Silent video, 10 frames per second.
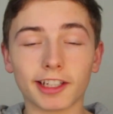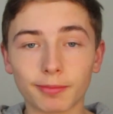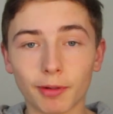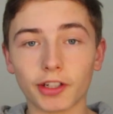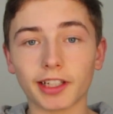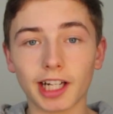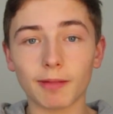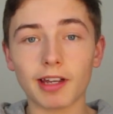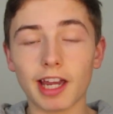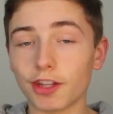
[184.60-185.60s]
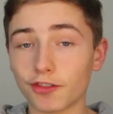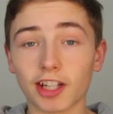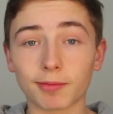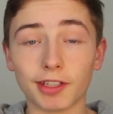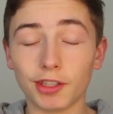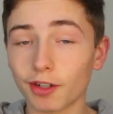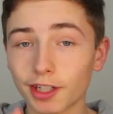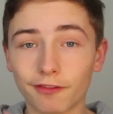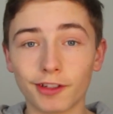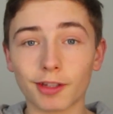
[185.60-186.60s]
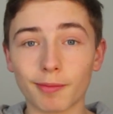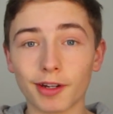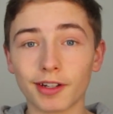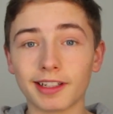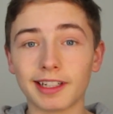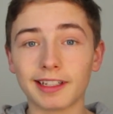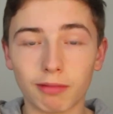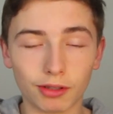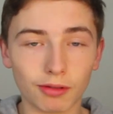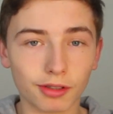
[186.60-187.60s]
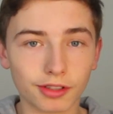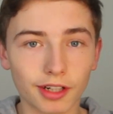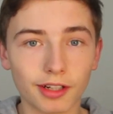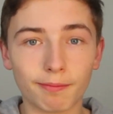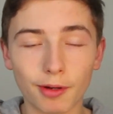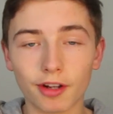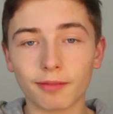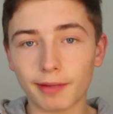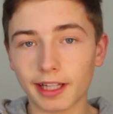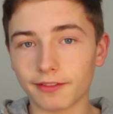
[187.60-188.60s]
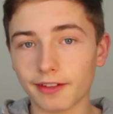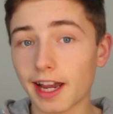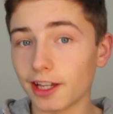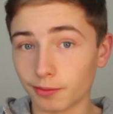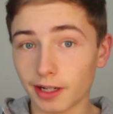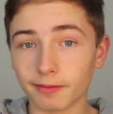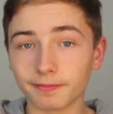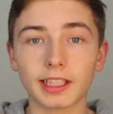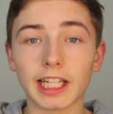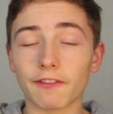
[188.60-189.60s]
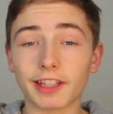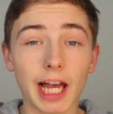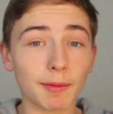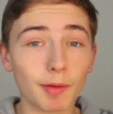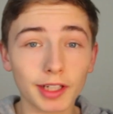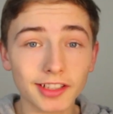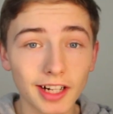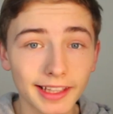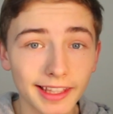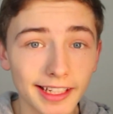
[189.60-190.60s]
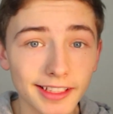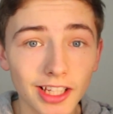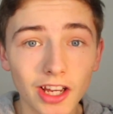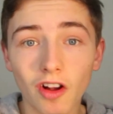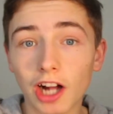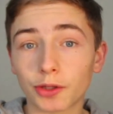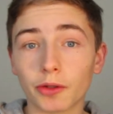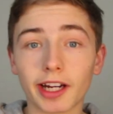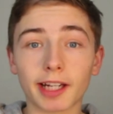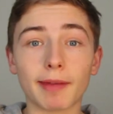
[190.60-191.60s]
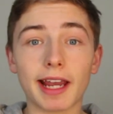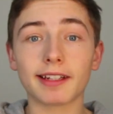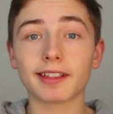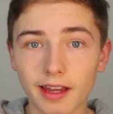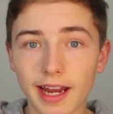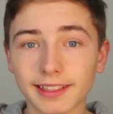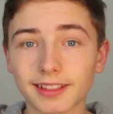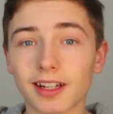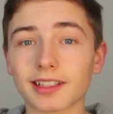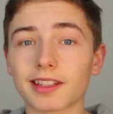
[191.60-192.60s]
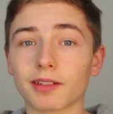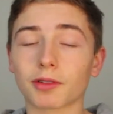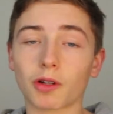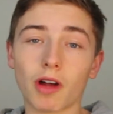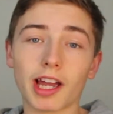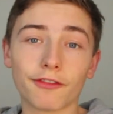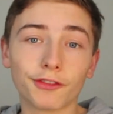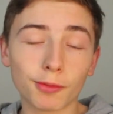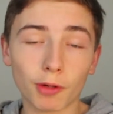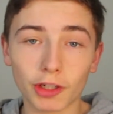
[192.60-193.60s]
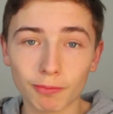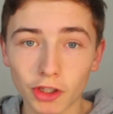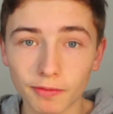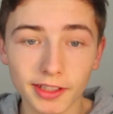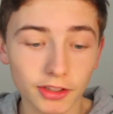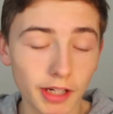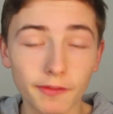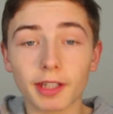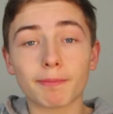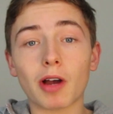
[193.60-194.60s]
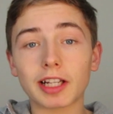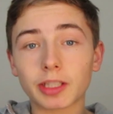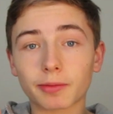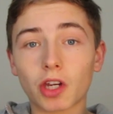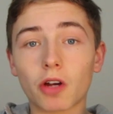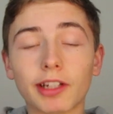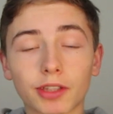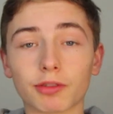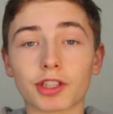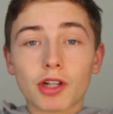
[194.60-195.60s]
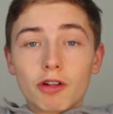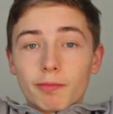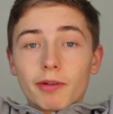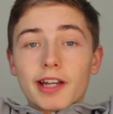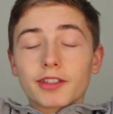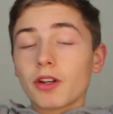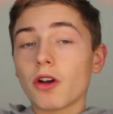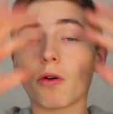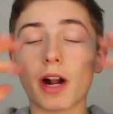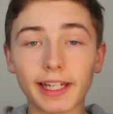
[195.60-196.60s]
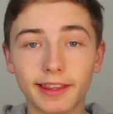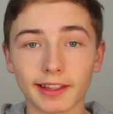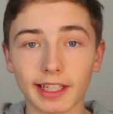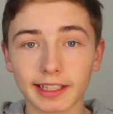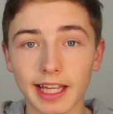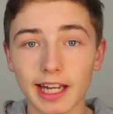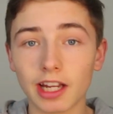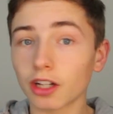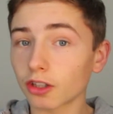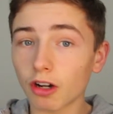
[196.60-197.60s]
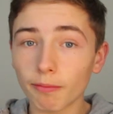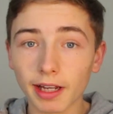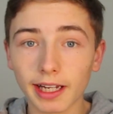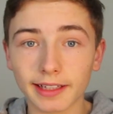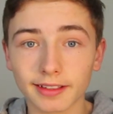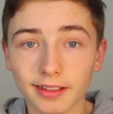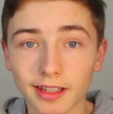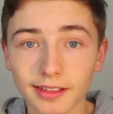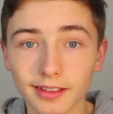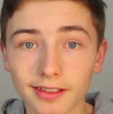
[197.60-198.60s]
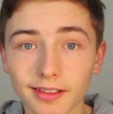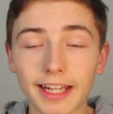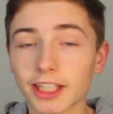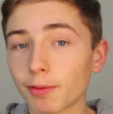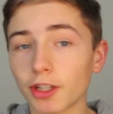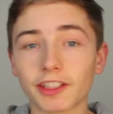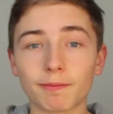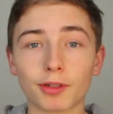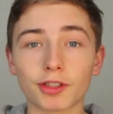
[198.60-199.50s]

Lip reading: exploding up, and trust me, you're going to feel the burn, but you also burn belly fat as well. Now, for the upper body side of things, I do recommend exercises that require full body movement. So even the bicep curl into a shoulder press or anything like that, compound exercises, explosive